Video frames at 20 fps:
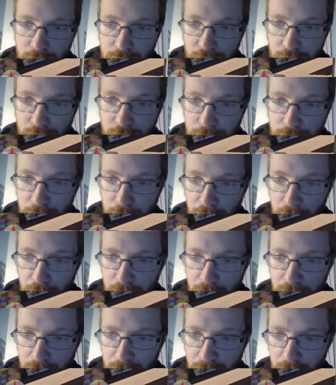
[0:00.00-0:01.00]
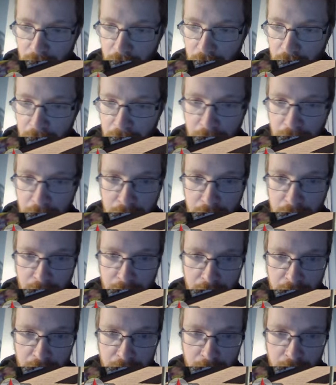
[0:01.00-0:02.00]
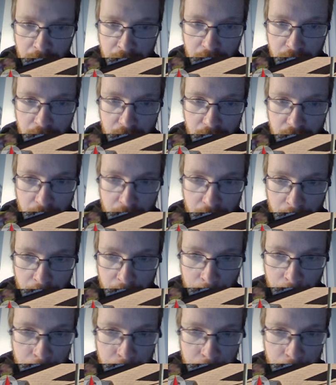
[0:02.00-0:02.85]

or here. I I don't know. Um,